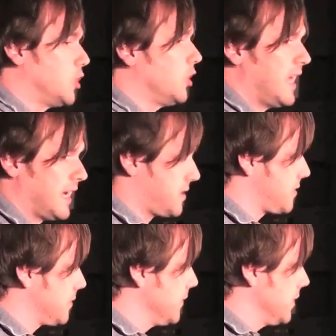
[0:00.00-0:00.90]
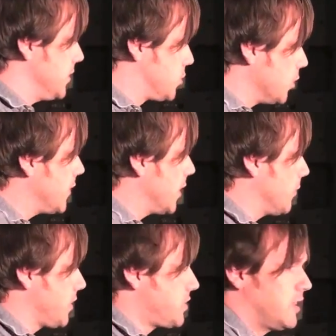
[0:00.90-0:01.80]
kulaks. In Soviet
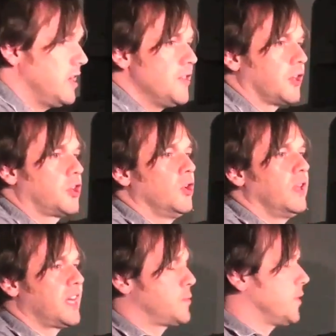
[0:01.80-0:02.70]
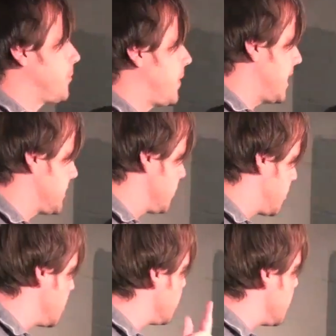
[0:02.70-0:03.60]
Russia, the kulaks were the peasants
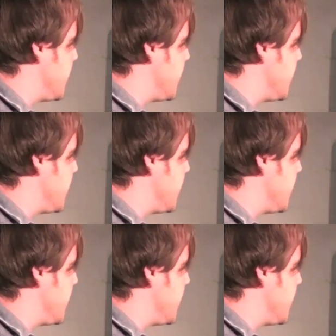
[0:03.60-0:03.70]
who owned the